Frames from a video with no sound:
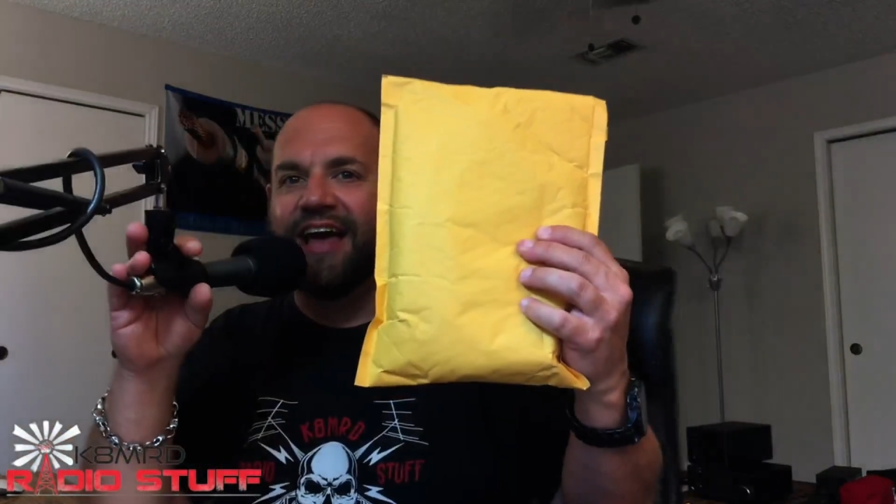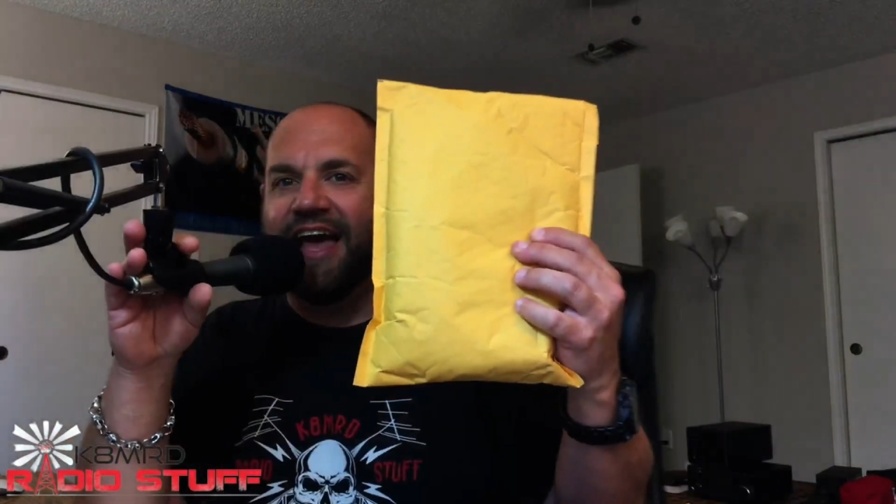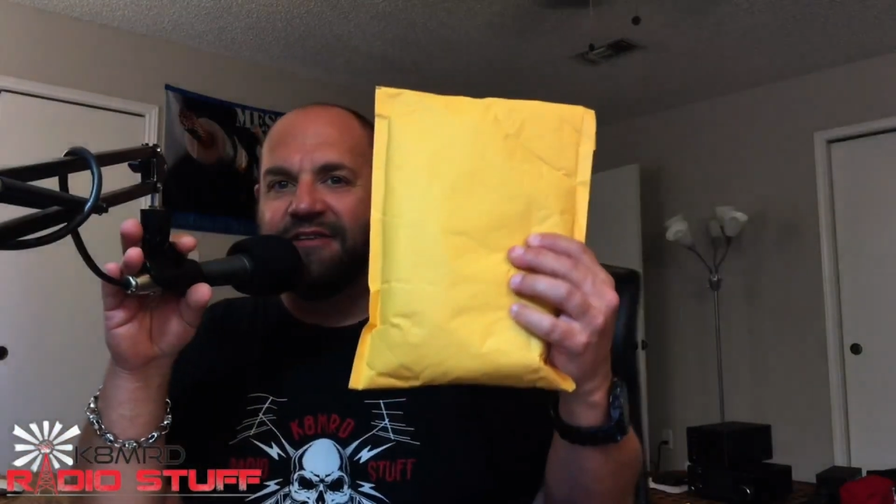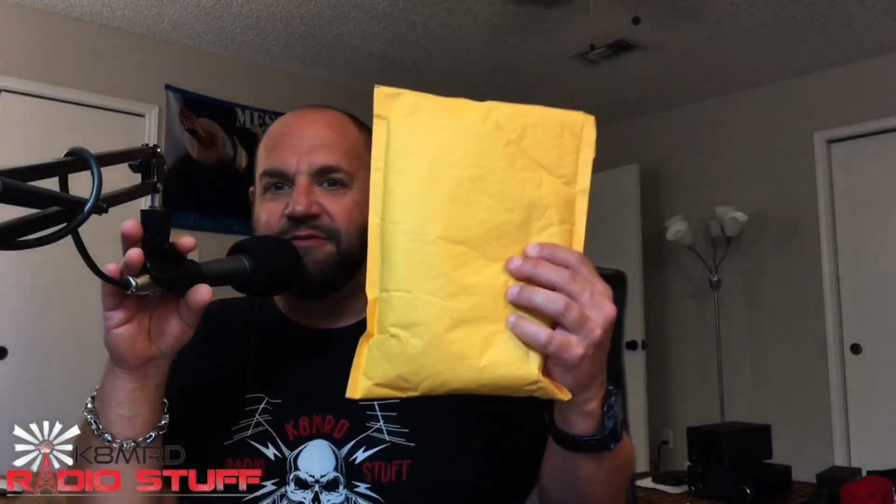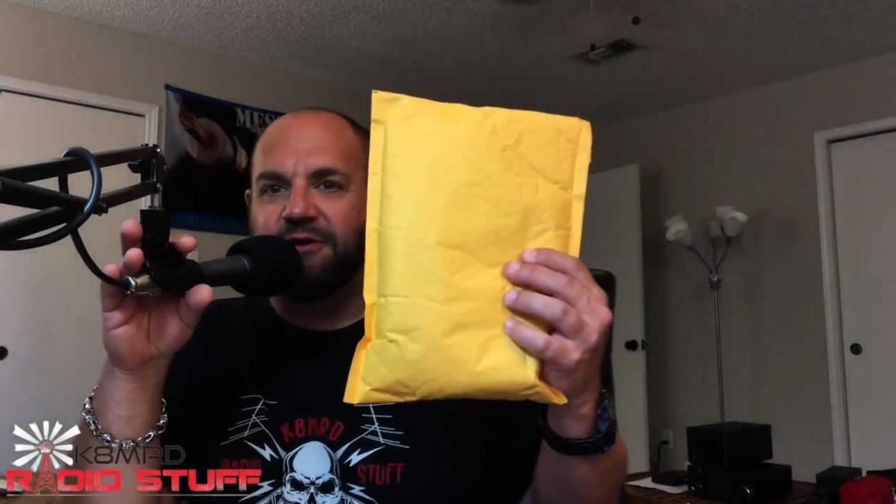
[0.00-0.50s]

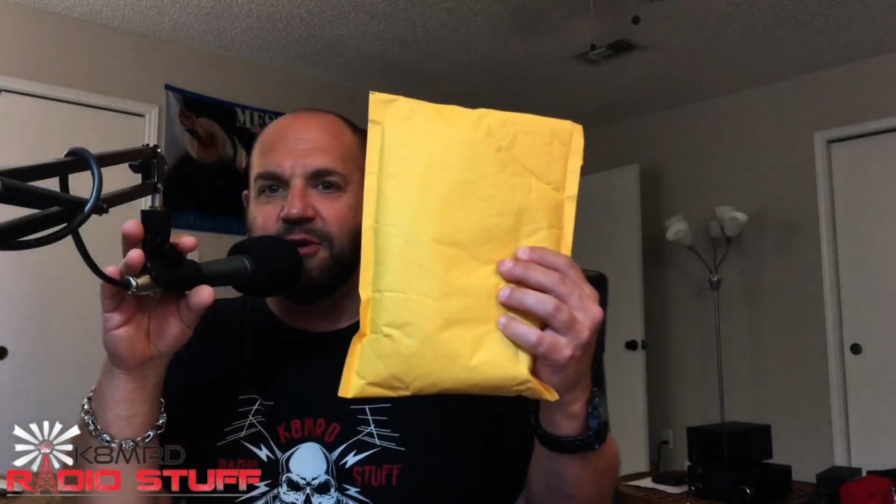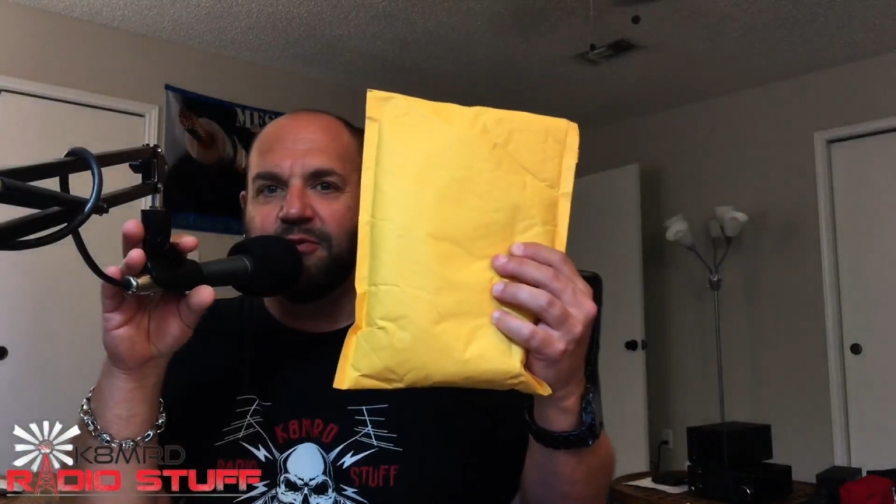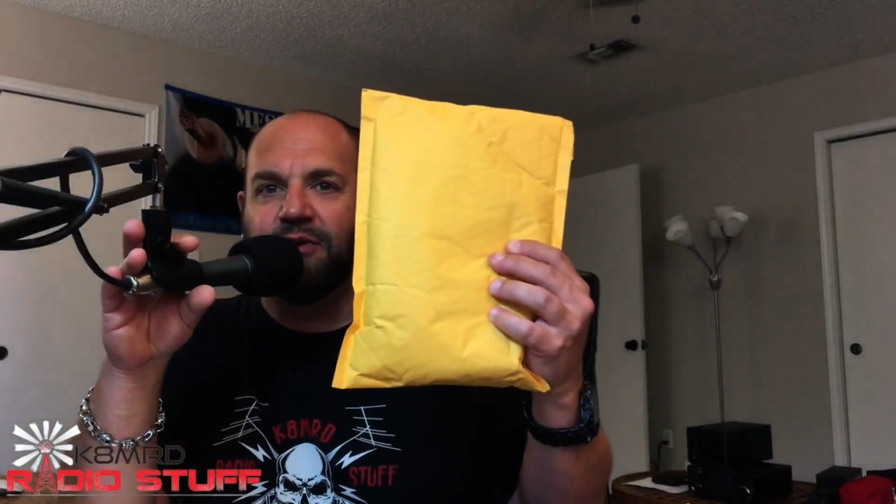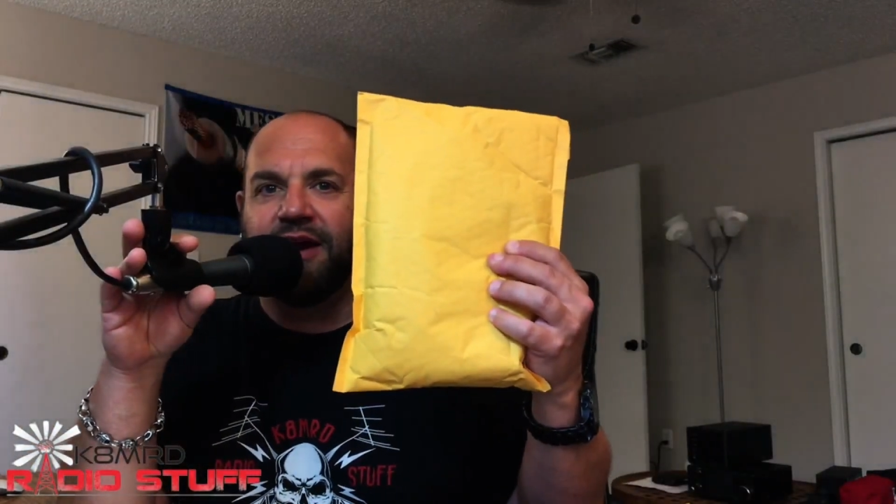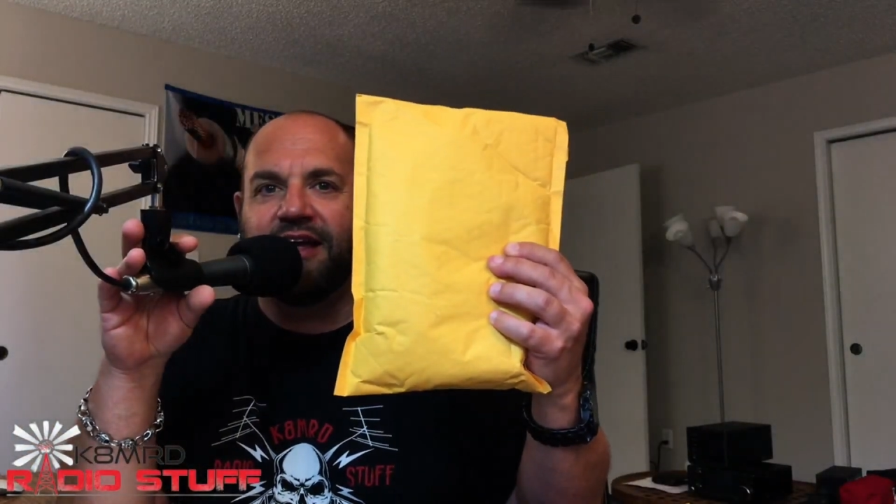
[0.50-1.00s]
envelope
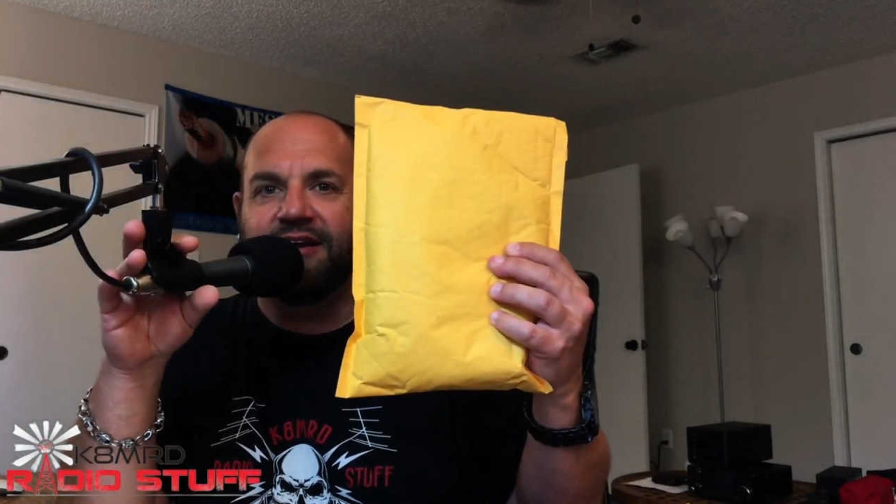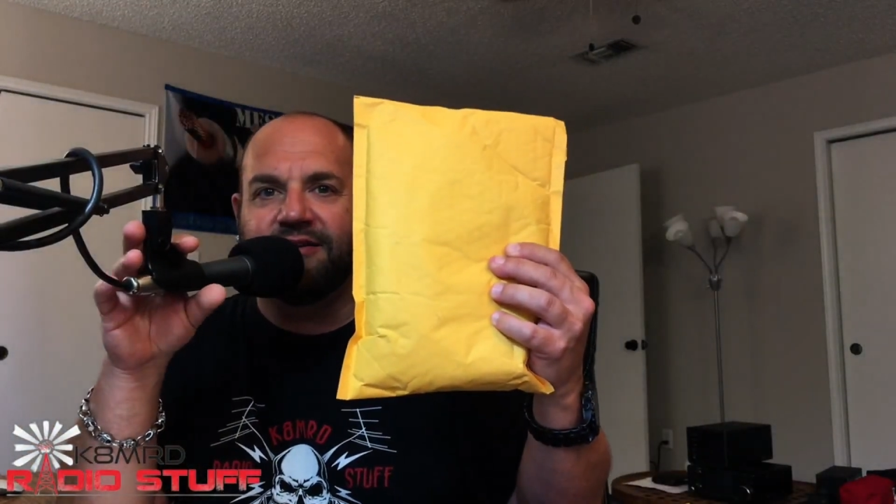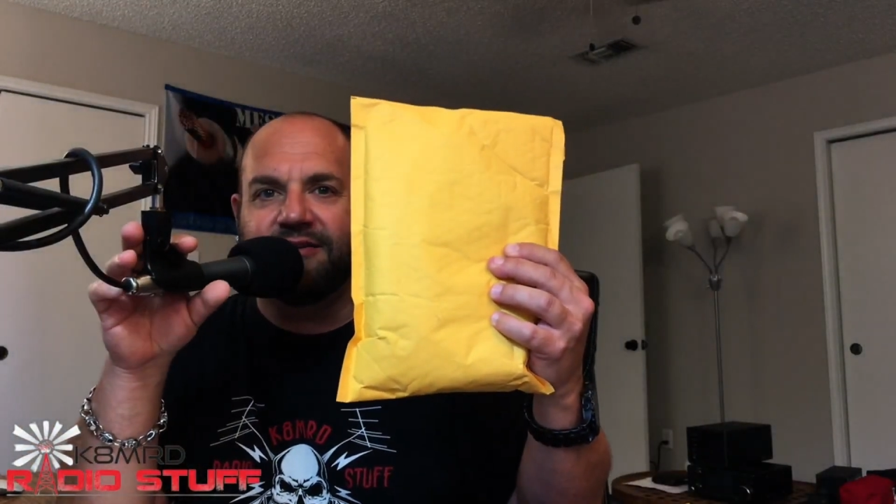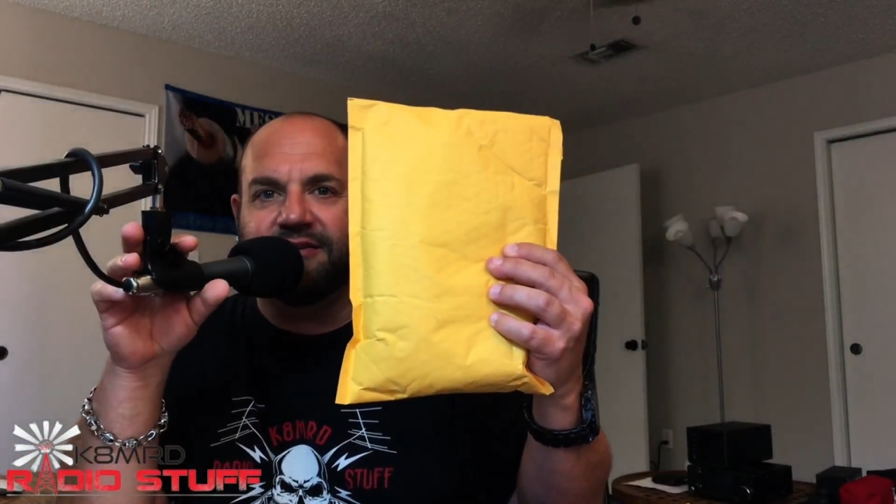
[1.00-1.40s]
right here.